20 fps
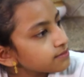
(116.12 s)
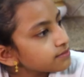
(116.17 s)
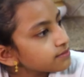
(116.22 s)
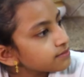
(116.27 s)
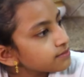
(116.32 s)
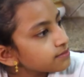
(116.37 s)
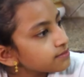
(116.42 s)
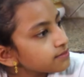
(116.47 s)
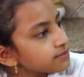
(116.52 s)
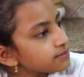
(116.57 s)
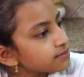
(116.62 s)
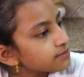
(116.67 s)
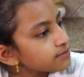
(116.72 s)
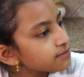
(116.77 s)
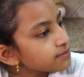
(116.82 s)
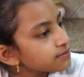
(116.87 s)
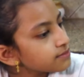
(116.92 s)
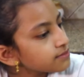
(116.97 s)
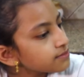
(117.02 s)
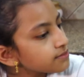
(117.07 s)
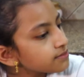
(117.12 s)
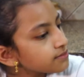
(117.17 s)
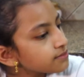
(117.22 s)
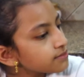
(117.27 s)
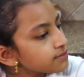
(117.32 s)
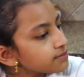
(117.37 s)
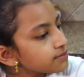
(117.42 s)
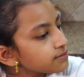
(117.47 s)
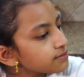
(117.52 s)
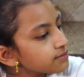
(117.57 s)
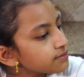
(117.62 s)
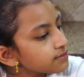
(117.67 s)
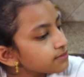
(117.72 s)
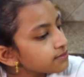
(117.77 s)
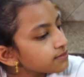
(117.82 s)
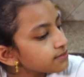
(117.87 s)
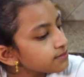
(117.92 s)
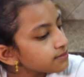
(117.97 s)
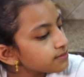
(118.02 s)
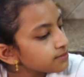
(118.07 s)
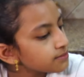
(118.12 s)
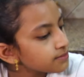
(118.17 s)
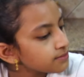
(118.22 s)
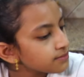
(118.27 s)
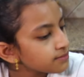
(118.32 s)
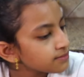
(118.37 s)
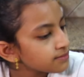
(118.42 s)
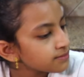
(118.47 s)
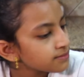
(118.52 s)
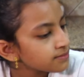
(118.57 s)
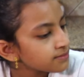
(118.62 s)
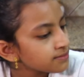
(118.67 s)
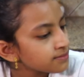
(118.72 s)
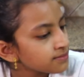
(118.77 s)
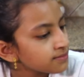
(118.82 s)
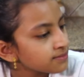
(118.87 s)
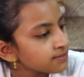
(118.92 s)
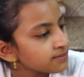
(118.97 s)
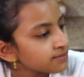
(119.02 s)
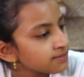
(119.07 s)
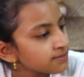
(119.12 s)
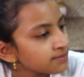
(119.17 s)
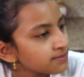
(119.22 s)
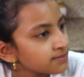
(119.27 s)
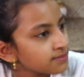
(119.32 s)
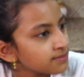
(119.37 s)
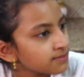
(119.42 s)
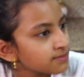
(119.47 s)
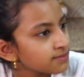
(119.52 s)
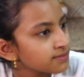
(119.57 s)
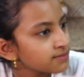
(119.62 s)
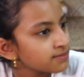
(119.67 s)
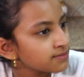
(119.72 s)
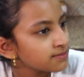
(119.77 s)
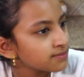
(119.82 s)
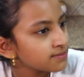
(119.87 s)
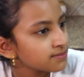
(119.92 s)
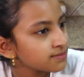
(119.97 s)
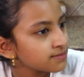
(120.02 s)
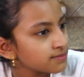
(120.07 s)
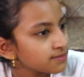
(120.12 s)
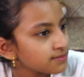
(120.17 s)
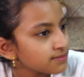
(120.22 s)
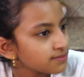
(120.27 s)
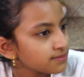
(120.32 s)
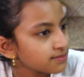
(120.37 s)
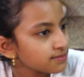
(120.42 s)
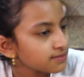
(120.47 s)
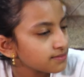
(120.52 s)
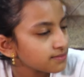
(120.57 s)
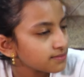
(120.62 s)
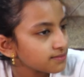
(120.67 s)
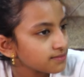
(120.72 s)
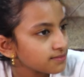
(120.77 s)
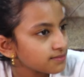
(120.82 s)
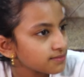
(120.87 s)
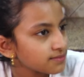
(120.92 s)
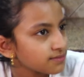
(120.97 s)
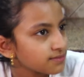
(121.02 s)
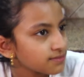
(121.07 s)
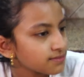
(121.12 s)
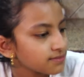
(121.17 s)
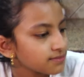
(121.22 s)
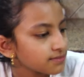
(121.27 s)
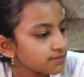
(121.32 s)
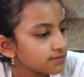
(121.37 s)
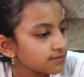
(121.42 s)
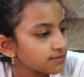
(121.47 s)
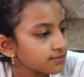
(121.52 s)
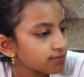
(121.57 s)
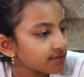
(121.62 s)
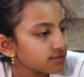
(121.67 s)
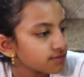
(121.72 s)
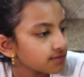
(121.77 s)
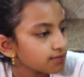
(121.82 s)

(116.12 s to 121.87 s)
(silent)